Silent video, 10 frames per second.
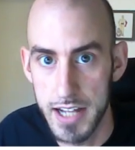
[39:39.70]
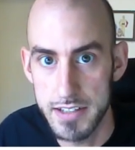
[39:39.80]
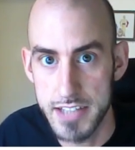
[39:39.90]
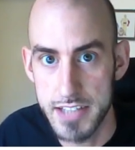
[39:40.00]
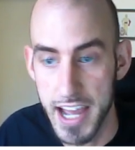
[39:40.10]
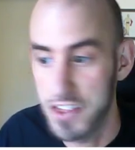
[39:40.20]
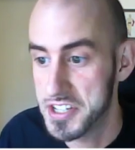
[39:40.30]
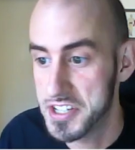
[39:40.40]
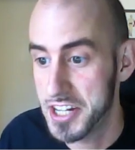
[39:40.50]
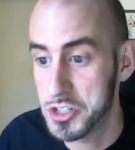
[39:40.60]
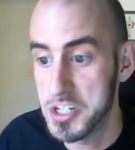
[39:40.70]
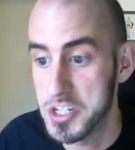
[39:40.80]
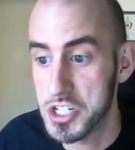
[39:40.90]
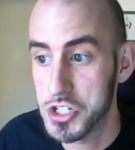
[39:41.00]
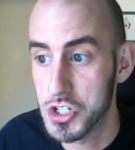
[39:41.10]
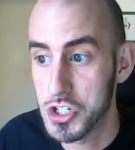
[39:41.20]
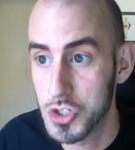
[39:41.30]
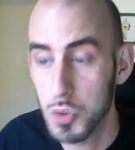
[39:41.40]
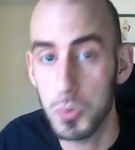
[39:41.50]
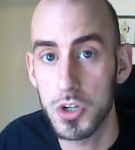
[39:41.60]
yeah, this character is
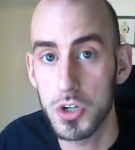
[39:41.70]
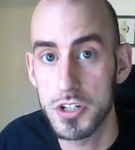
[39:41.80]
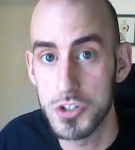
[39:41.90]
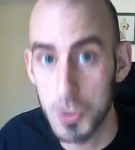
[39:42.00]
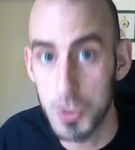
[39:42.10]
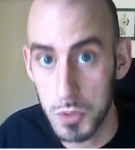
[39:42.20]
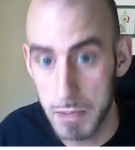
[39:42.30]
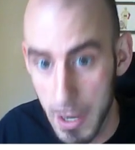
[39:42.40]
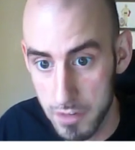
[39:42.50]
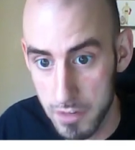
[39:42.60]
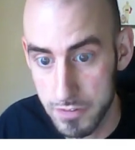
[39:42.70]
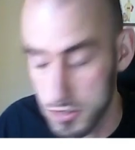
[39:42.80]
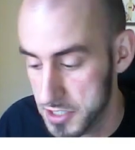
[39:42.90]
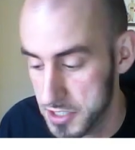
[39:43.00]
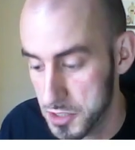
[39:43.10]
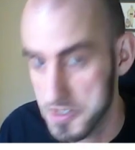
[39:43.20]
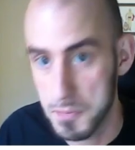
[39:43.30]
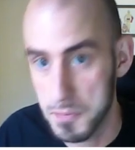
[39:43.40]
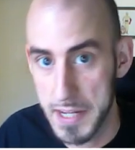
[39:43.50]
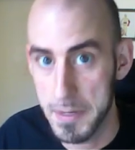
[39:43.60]
super duper powerful in terms of
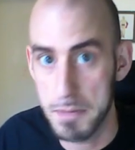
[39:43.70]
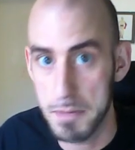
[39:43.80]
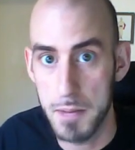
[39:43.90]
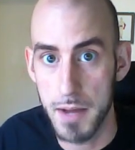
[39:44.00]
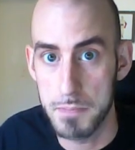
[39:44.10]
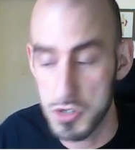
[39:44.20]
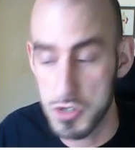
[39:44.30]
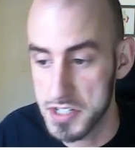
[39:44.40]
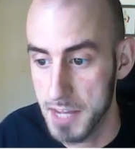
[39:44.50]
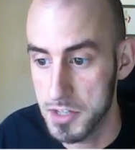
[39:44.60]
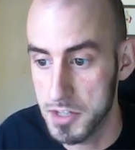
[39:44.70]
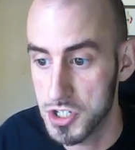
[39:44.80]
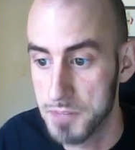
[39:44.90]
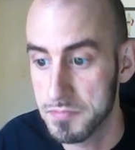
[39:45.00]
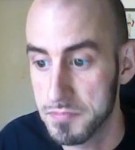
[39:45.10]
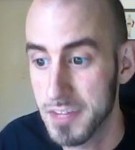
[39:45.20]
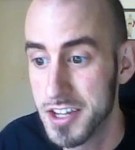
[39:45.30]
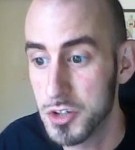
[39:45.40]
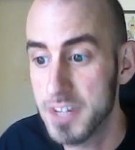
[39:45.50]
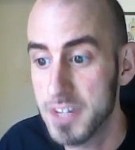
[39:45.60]
being able to pump out burst damage.
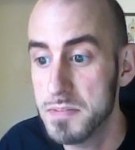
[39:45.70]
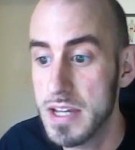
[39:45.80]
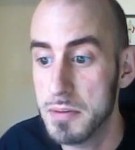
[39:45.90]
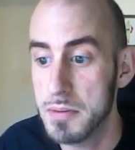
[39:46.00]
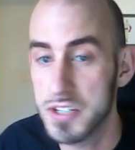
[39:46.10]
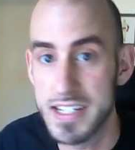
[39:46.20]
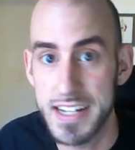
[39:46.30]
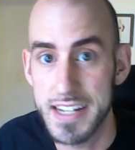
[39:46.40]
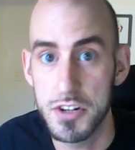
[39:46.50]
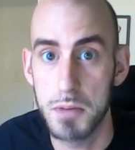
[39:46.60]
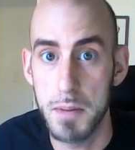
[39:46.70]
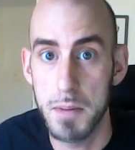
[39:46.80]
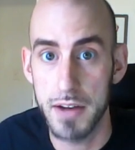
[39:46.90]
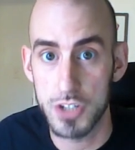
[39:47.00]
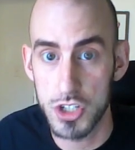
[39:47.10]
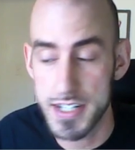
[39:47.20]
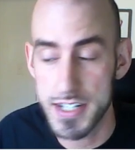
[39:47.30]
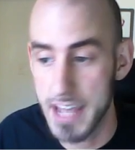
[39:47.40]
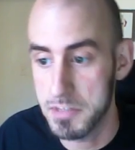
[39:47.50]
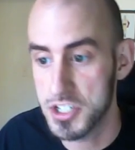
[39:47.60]
You'll even be able to continue to pump out good
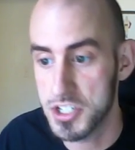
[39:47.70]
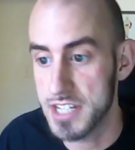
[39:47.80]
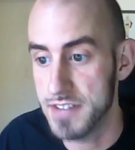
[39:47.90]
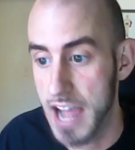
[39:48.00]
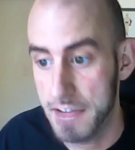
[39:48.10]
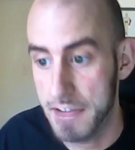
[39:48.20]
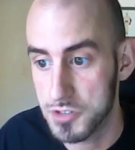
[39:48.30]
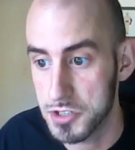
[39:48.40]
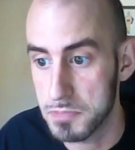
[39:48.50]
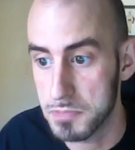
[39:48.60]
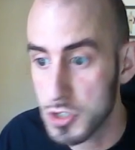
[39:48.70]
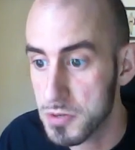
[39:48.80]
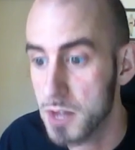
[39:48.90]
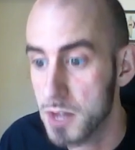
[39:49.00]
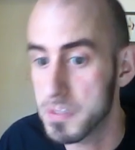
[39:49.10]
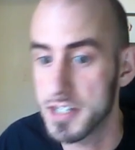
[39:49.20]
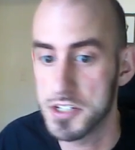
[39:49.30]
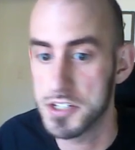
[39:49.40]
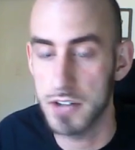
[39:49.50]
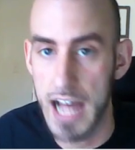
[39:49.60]
damage even after your burst round
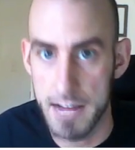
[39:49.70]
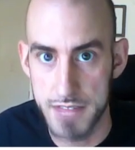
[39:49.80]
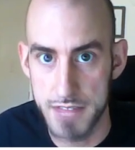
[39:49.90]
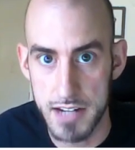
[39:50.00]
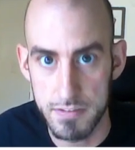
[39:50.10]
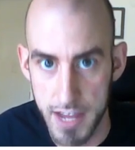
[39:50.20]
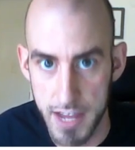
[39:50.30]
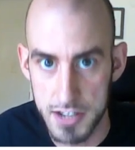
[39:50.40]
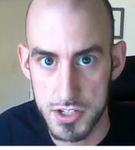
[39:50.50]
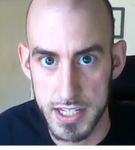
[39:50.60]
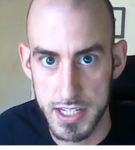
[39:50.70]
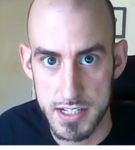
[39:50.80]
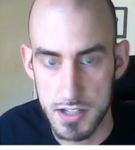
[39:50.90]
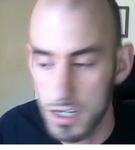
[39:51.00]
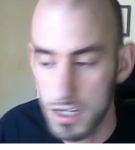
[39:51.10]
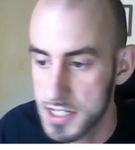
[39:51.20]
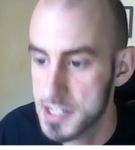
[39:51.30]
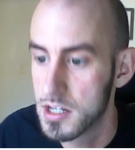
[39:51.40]
because you'll have that advantage thanks to darkness.